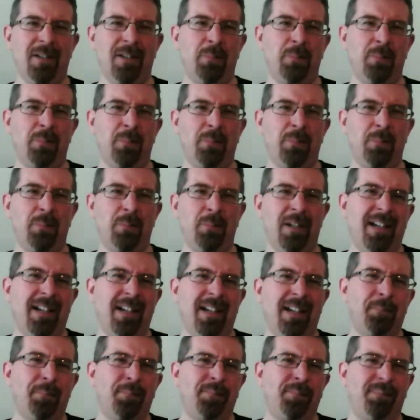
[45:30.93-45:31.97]
But
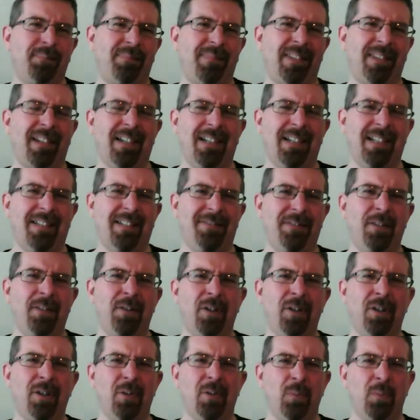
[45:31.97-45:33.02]
and if you
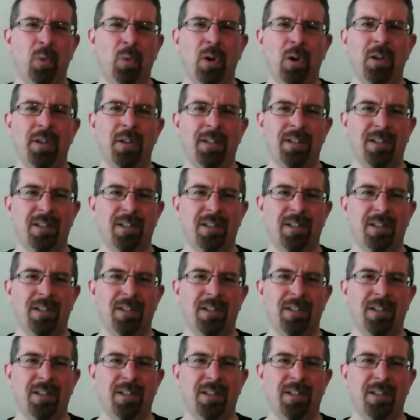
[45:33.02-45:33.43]
look at what